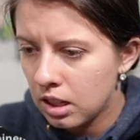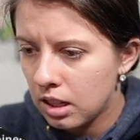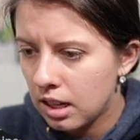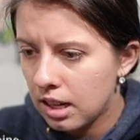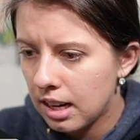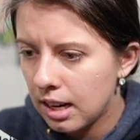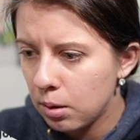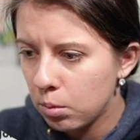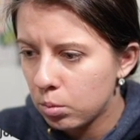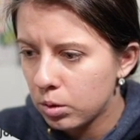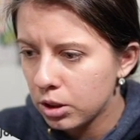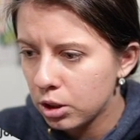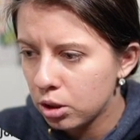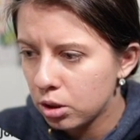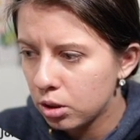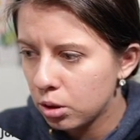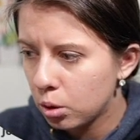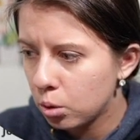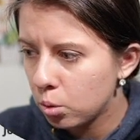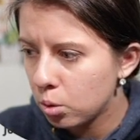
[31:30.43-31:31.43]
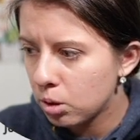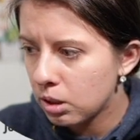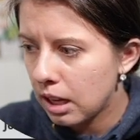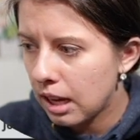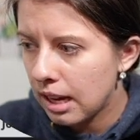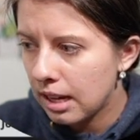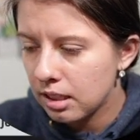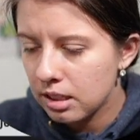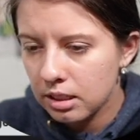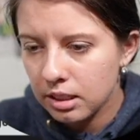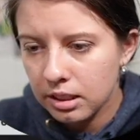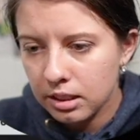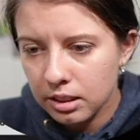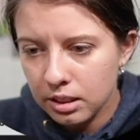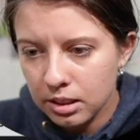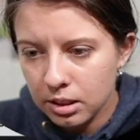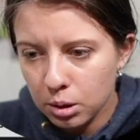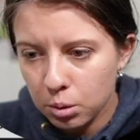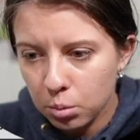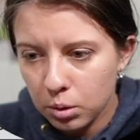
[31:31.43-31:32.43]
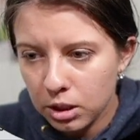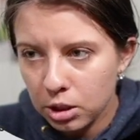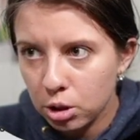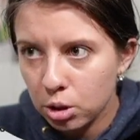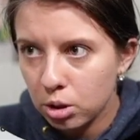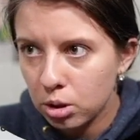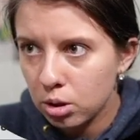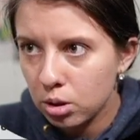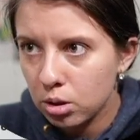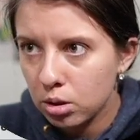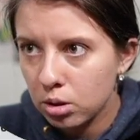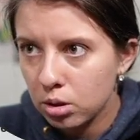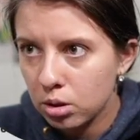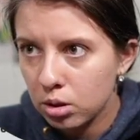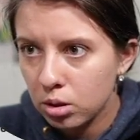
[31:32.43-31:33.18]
I want to know who's asking these questions.